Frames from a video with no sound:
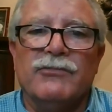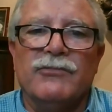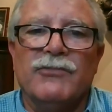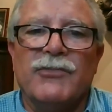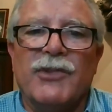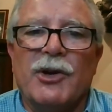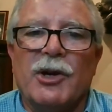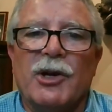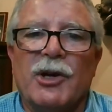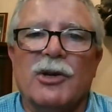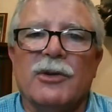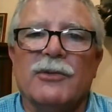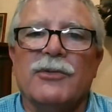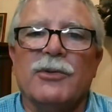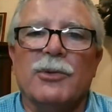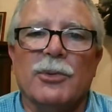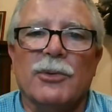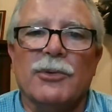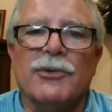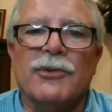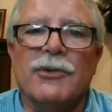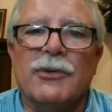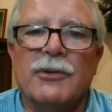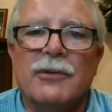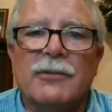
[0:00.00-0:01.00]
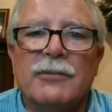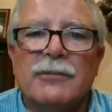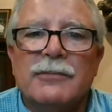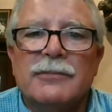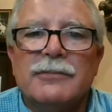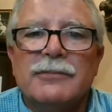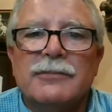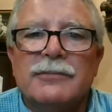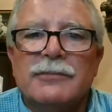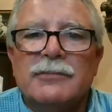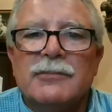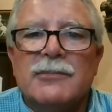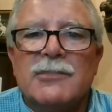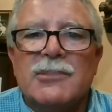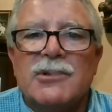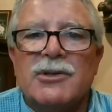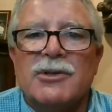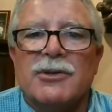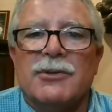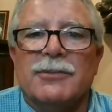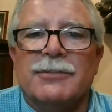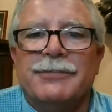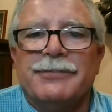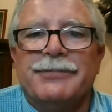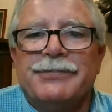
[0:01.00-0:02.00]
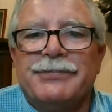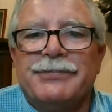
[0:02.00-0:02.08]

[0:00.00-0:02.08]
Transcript: very good fuels so